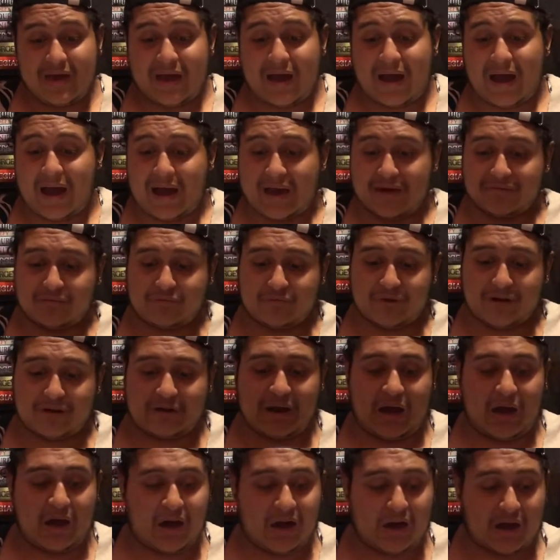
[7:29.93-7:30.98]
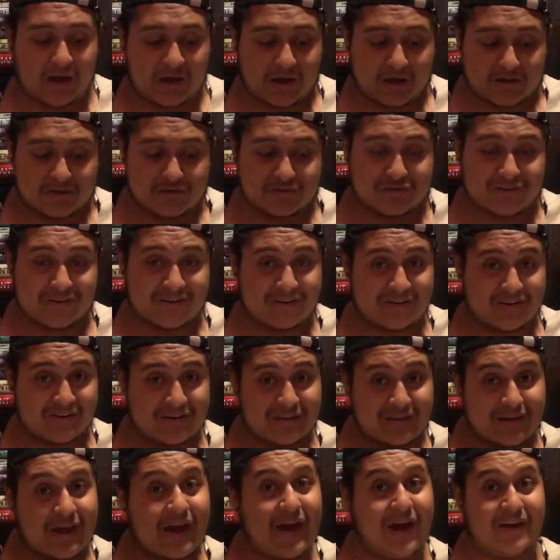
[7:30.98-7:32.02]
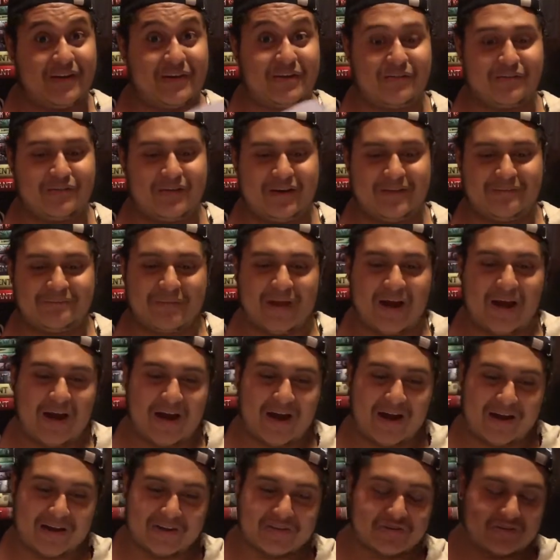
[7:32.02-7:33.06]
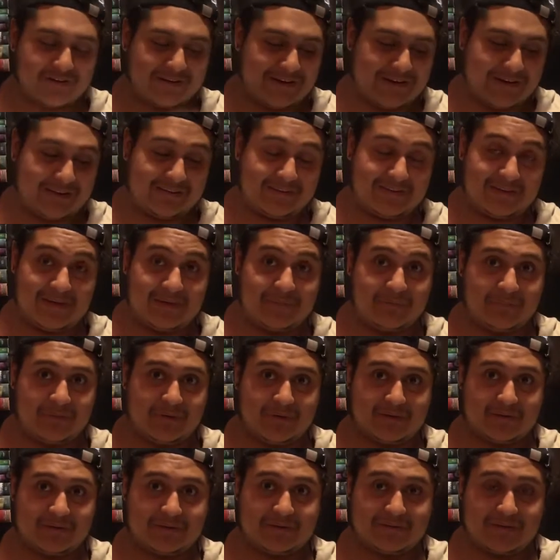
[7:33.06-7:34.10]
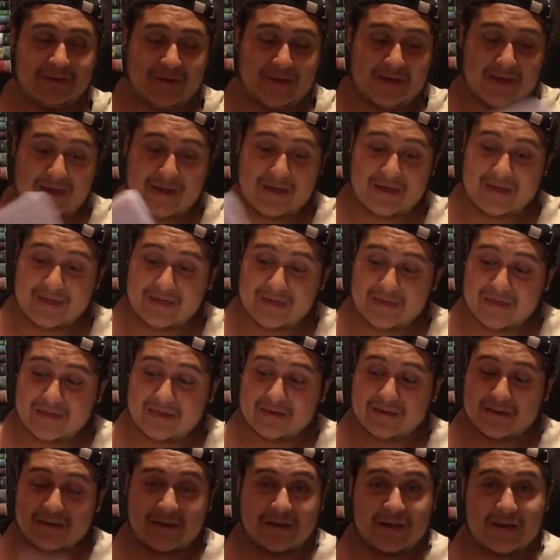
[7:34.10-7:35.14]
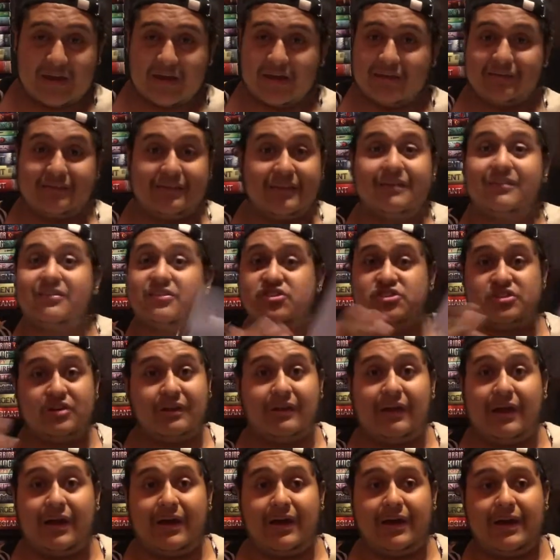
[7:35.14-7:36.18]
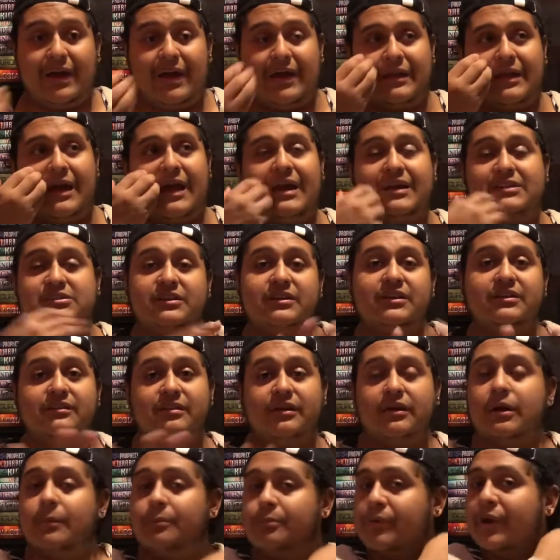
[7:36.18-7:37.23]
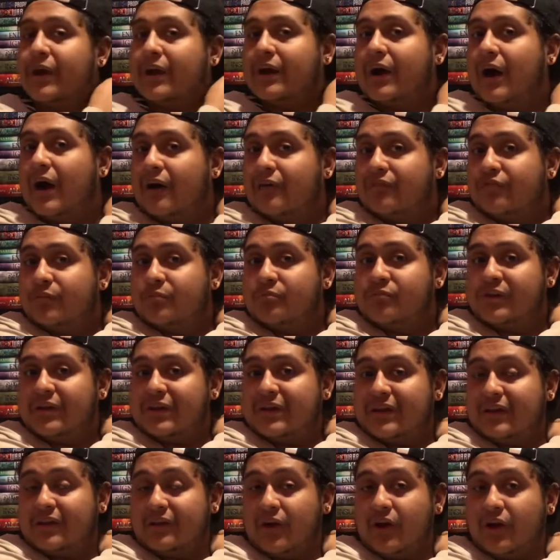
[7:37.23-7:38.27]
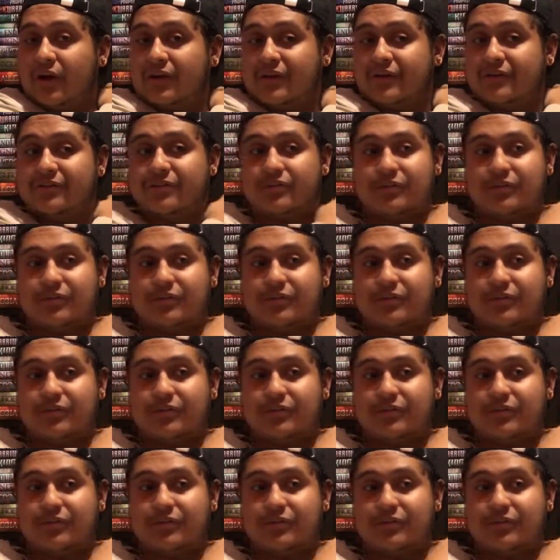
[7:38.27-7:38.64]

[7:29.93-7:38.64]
I've read 110 books since July, and I actually took a break off from reading in August.